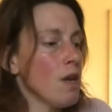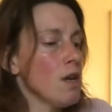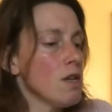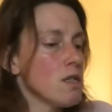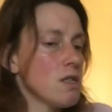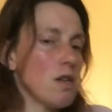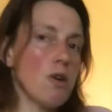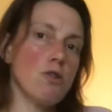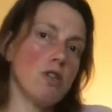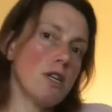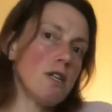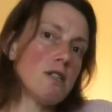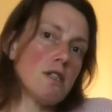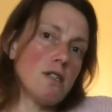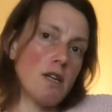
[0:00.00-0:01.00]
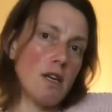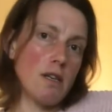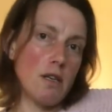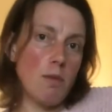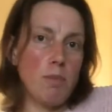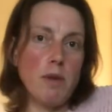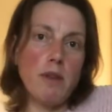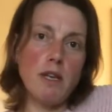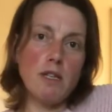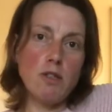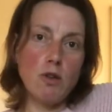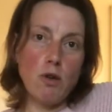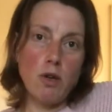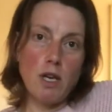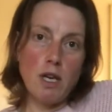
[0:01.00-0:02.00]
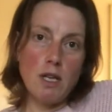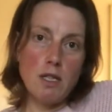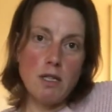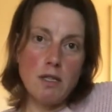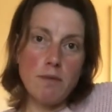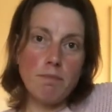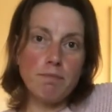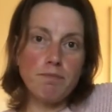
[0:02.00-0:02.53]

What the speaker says: So she can just take a couple of these cookies.